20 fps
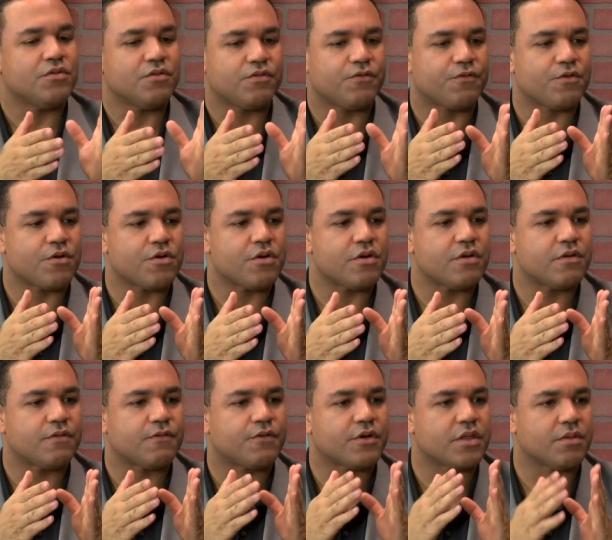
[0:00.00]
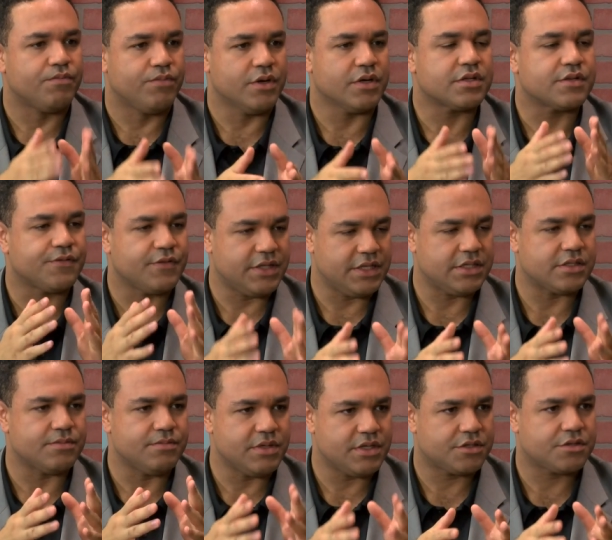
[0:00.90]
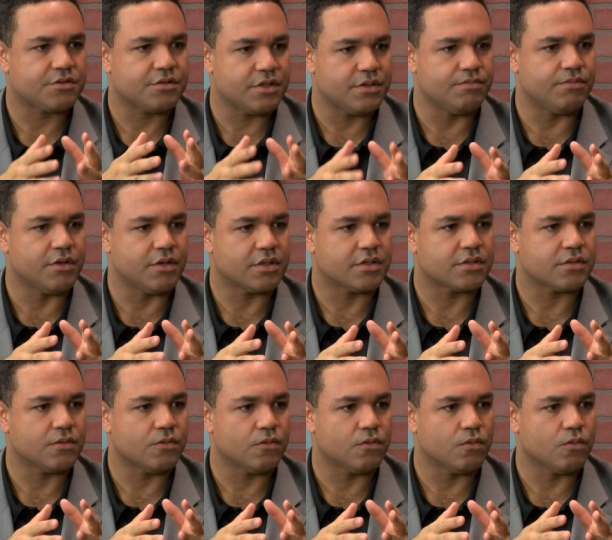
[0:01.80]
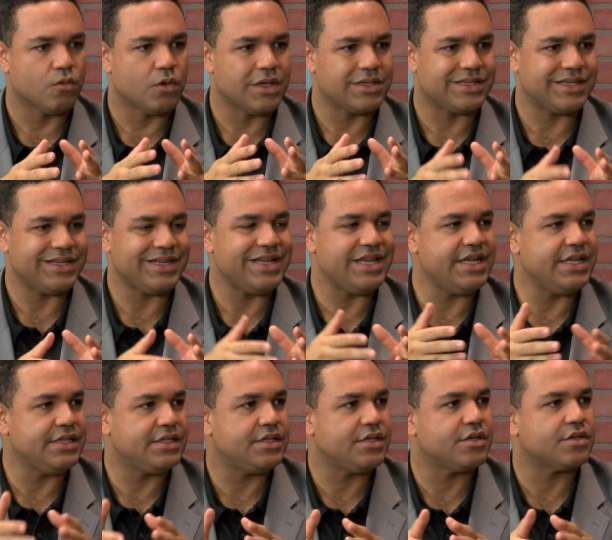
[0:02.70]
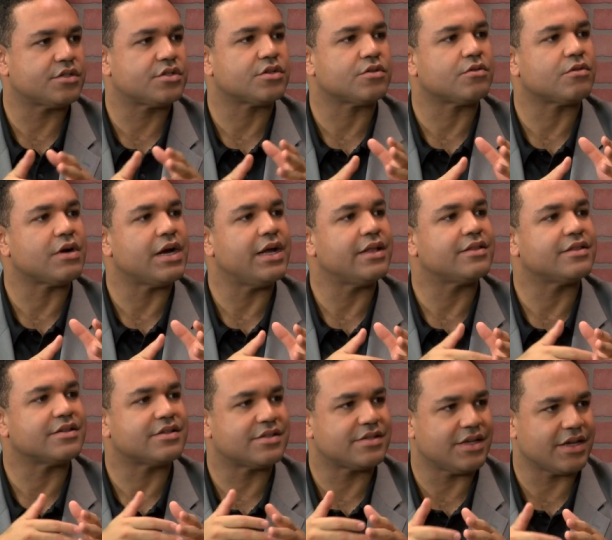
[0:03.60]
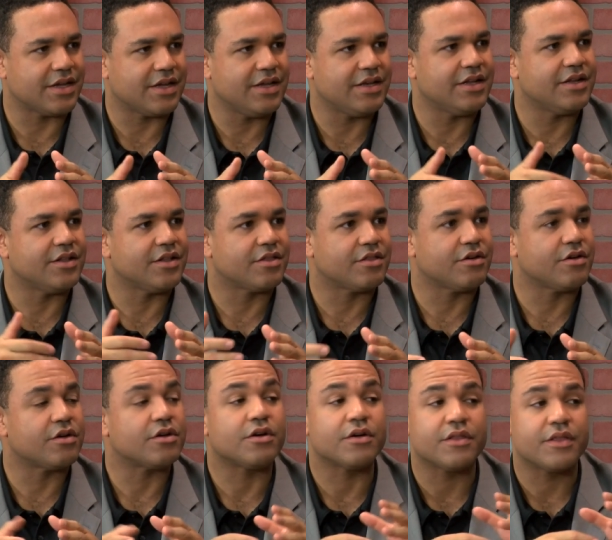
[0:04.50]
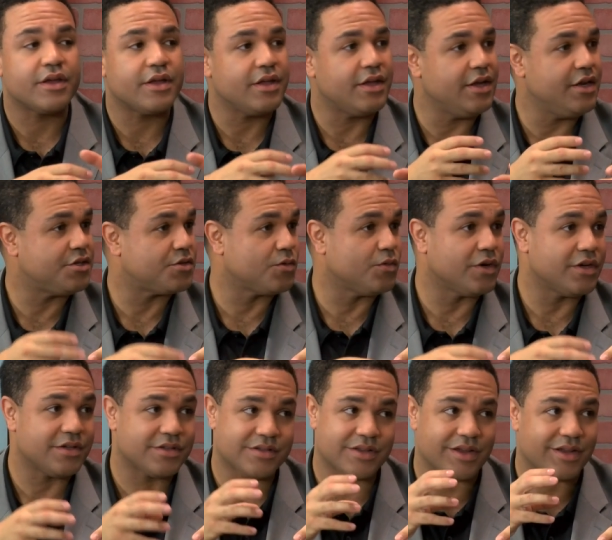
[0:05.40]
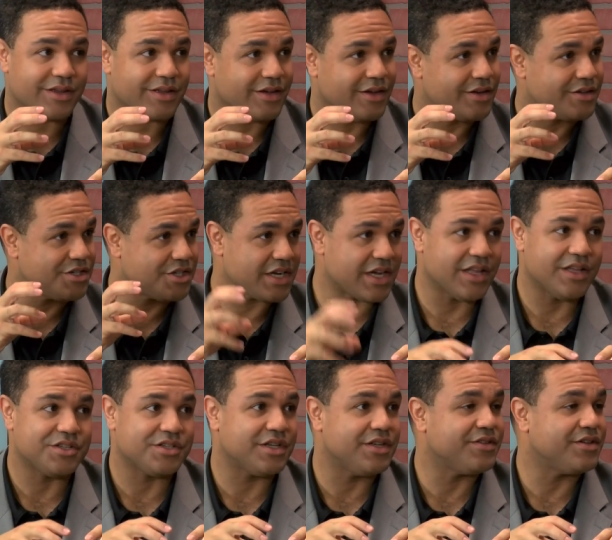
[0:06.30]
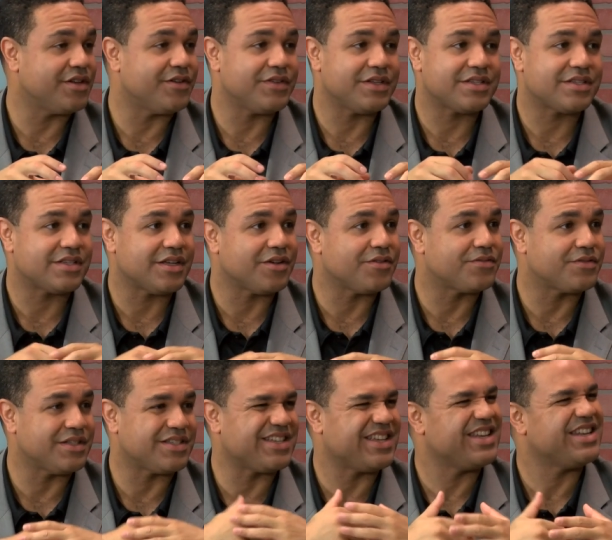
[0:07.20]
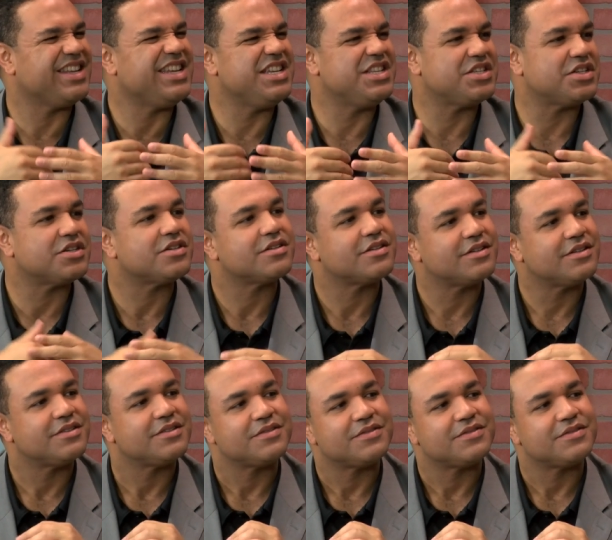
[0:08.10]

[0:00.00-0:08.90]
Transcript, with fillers: for for the books for these mystery books, was it easier to write the second and the third, or they each one is like a challenge in and of itself? Does it get each easier? one?